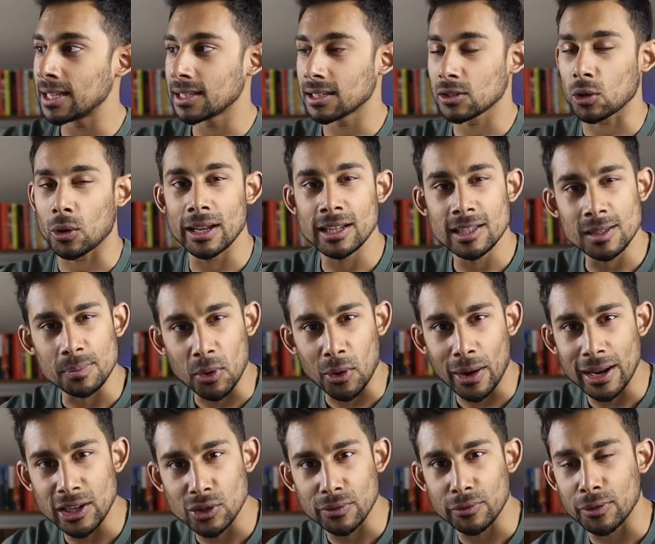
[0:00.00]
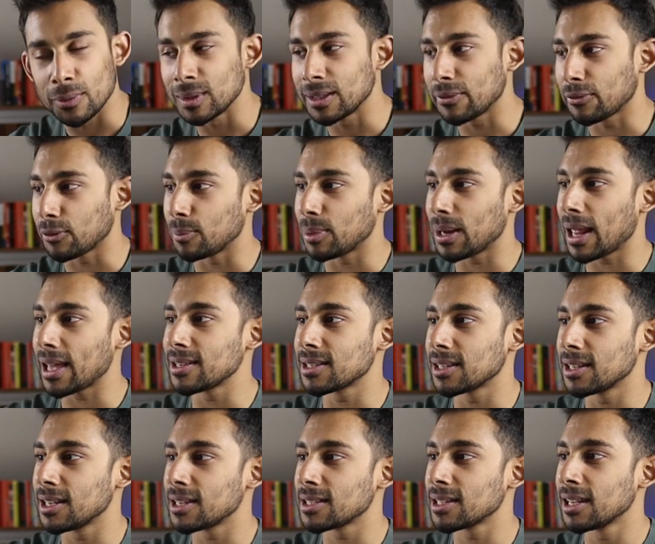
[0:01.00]
It's got inspiration from different
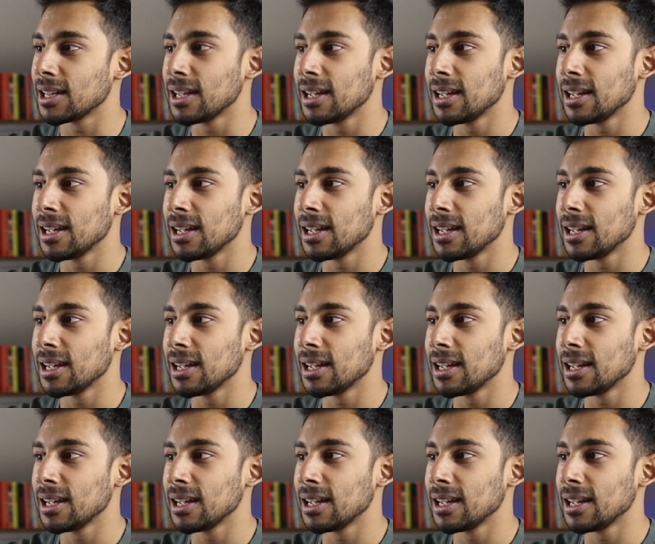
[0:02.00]
places.